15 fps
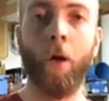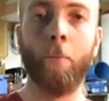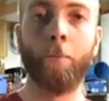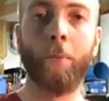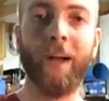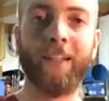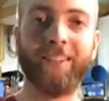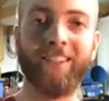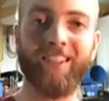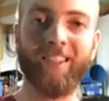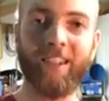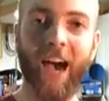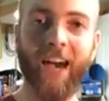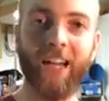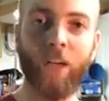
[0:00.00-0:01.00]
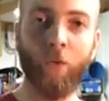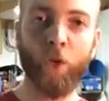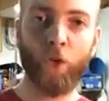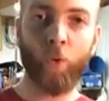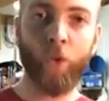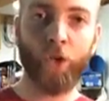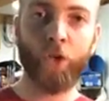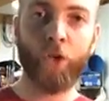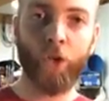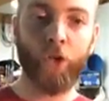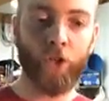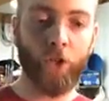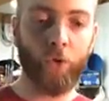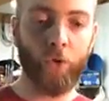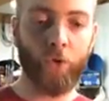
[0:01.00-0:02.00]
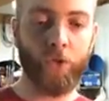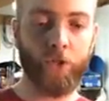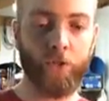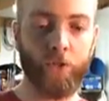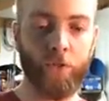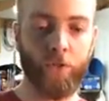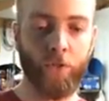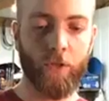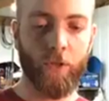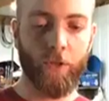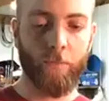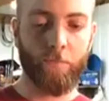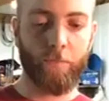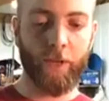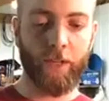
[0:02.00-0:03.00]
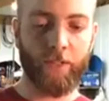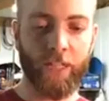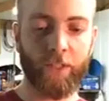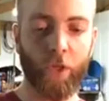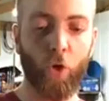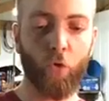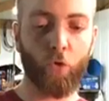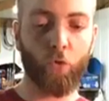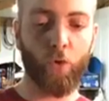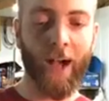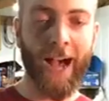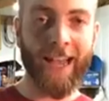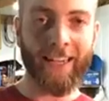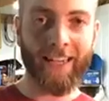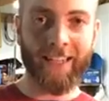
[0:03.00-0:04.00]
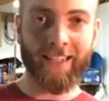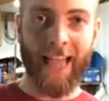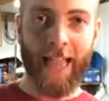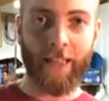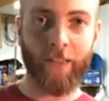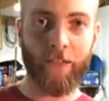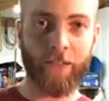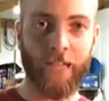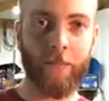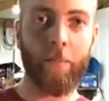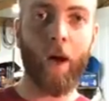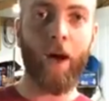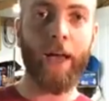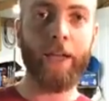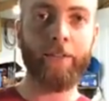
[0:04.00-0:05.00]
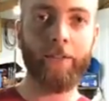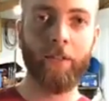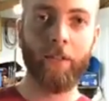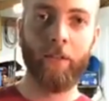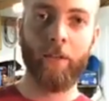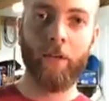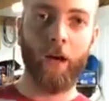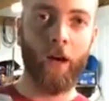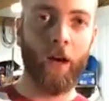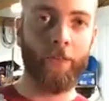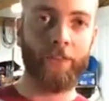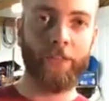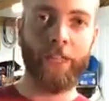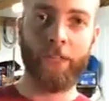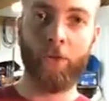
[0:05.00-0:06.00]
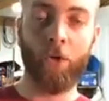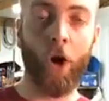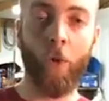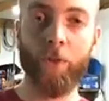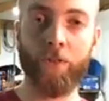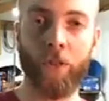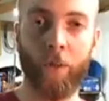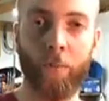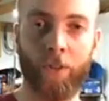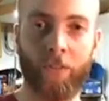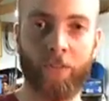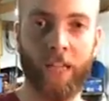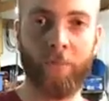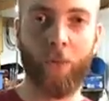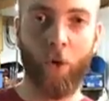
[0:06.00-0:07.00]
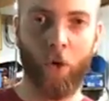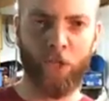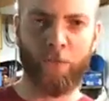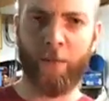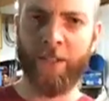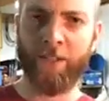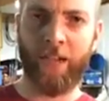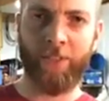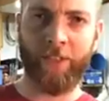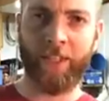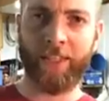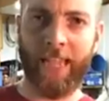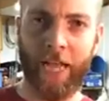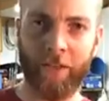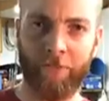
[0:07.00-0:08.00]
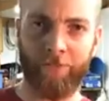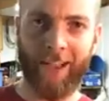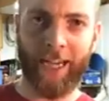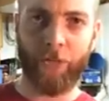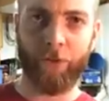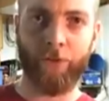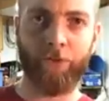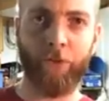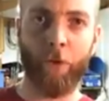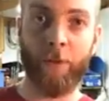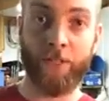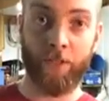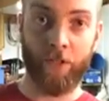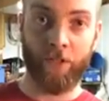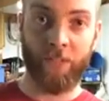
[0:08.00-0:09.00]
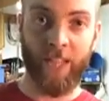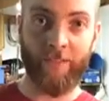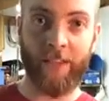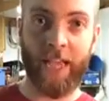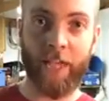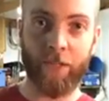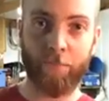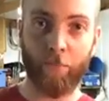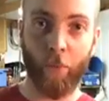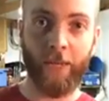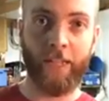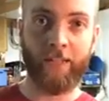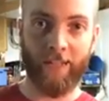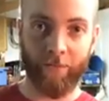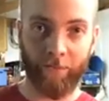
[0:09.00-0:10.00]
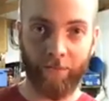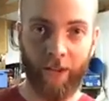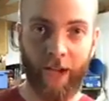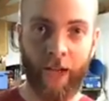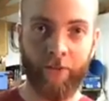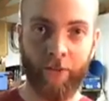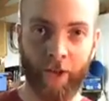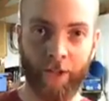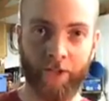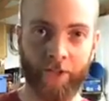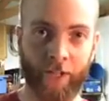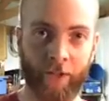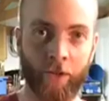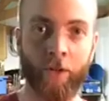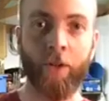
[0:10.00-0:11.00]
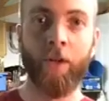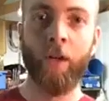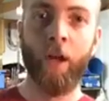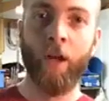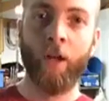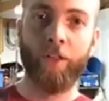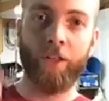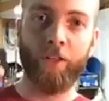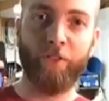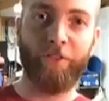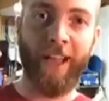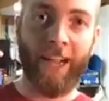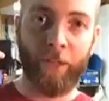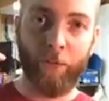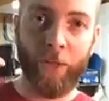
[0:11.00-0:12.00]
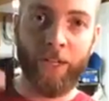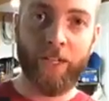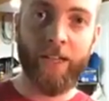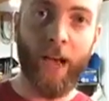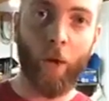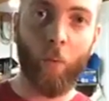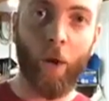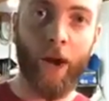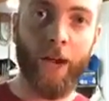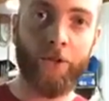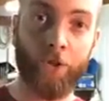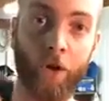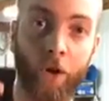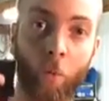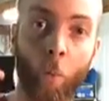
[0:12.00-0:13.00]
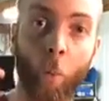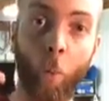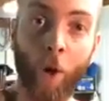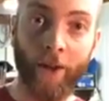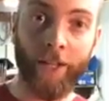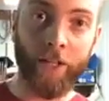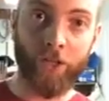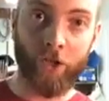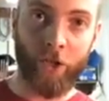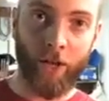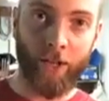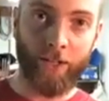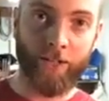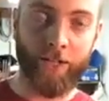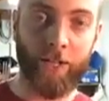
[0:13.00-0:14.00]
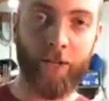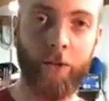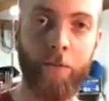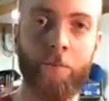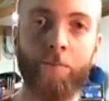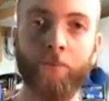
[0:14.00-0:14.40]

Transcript: But deciding which one you're going to use, because they don't ride at exactly the same height, they don't always come with the same hole spacing. I think now the factory foamies are 7/8, 0.875 on center. The factory DIYs are 1 inch on center.